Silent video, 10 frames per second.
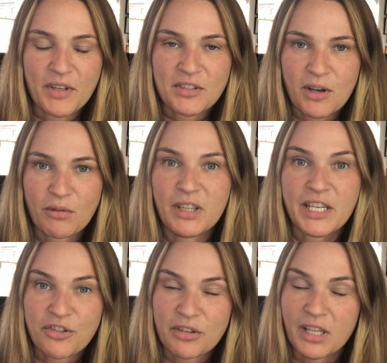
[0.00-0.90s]
So
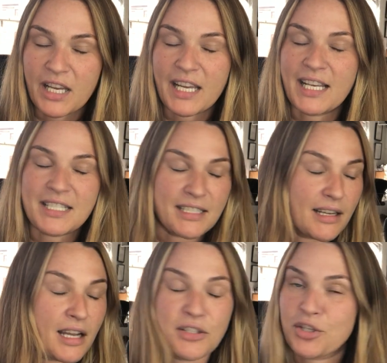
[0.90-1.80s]
literally it's
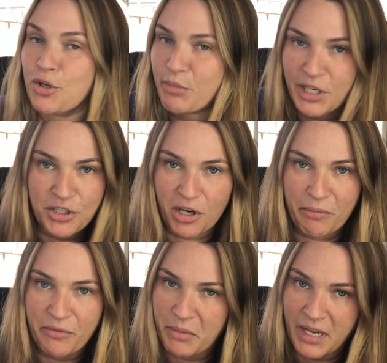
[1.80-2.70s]
a 2-minute
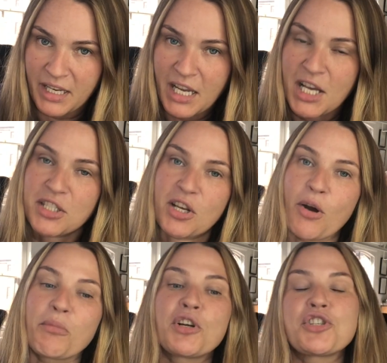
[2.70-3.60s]
job for me. So
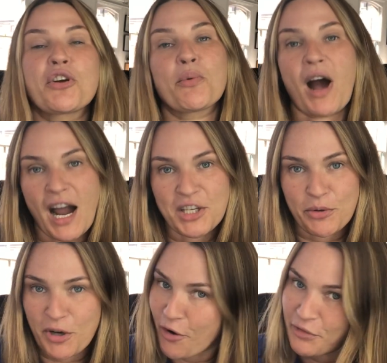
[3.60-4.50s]
I'm going to show you what I
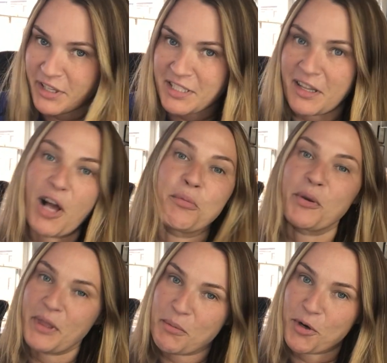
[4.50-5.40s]
do and hopefully this will help
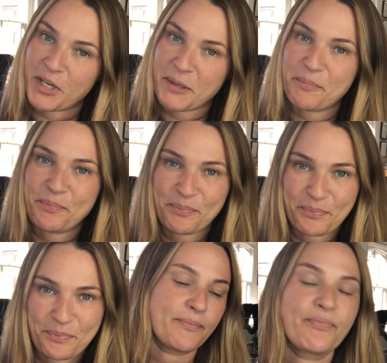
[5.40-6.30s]
you in the morning.
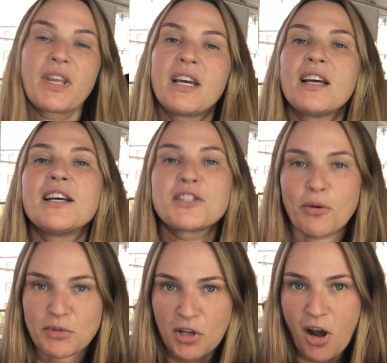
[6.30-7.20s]

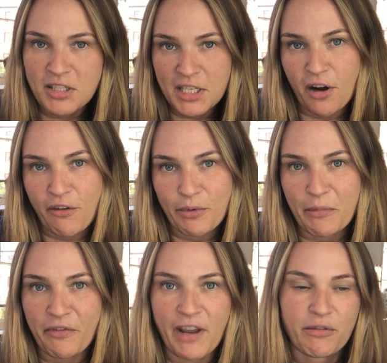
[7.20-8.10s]
So I'm starting off
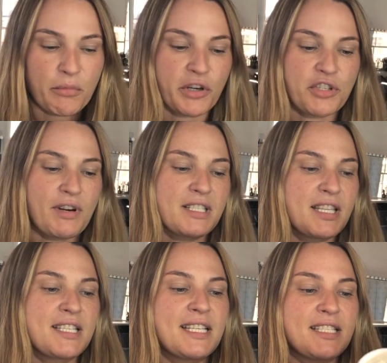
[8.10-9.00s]
with my favourite
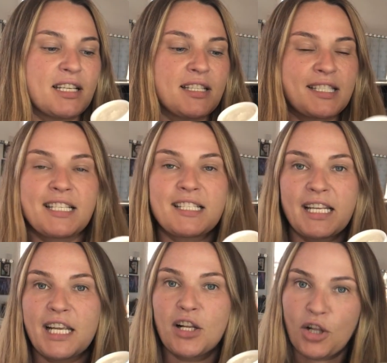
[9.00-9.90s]
moisturiser. This is the
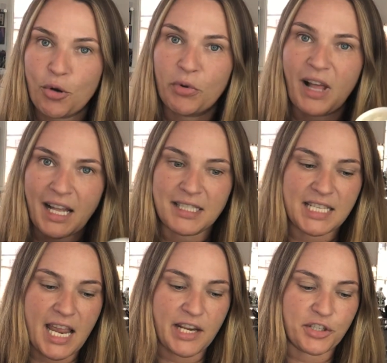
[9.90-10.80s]
Sisley Global
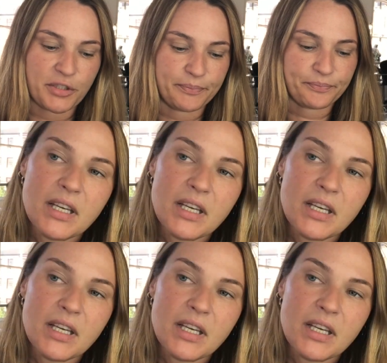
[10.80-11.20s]
Anti-Age.